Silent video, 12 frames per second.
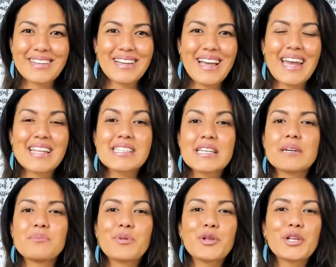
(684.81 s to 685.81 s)
And it's a
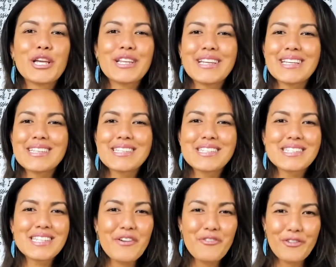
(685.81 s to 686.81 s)
completely
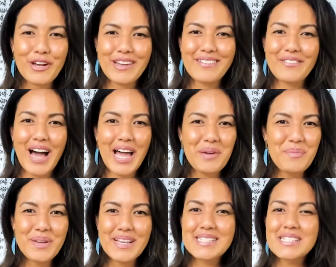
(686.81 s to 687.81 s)
different vibe.
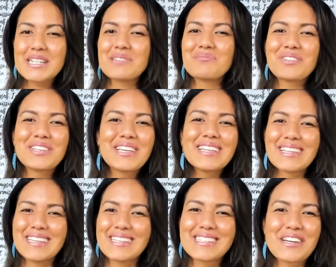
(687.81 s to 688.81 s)
It's a
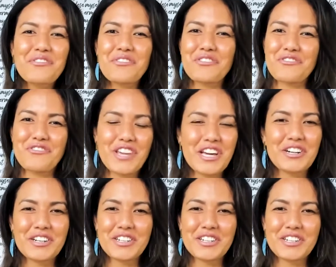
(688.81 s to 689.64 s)
completely different feel.